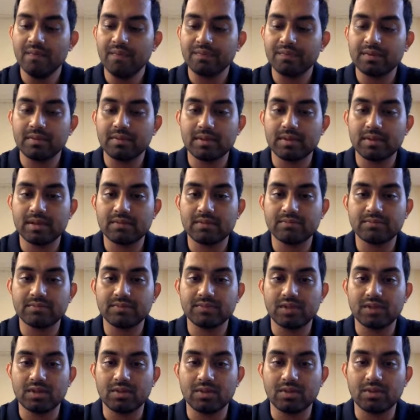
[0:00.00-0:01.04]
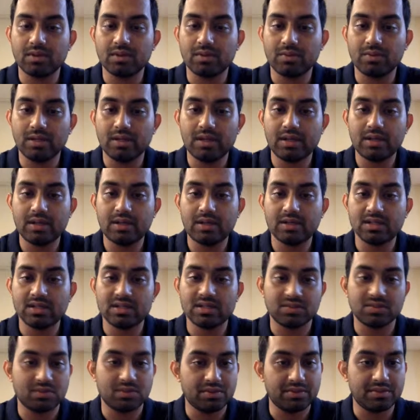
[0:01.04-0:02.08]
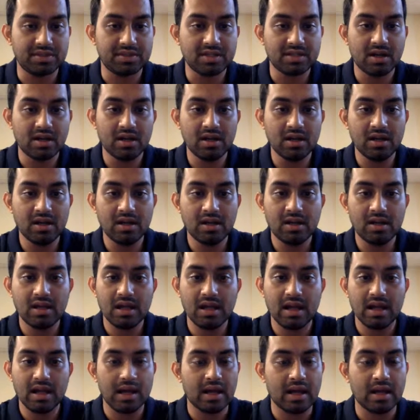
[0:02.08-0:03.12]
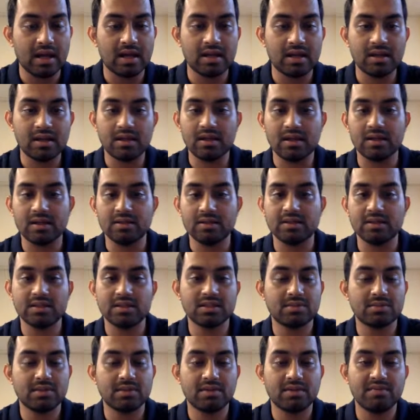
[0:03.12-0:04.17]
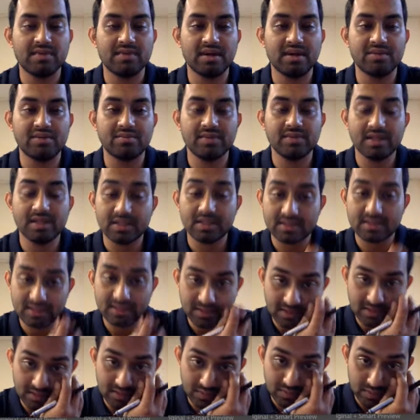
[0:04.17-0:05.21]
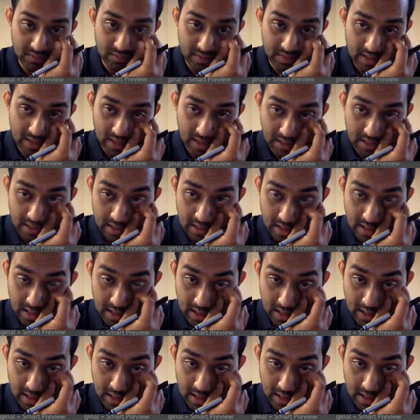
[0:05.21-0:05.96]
But you know, already this is where we started, and in just about 5 minutes this is where we ended.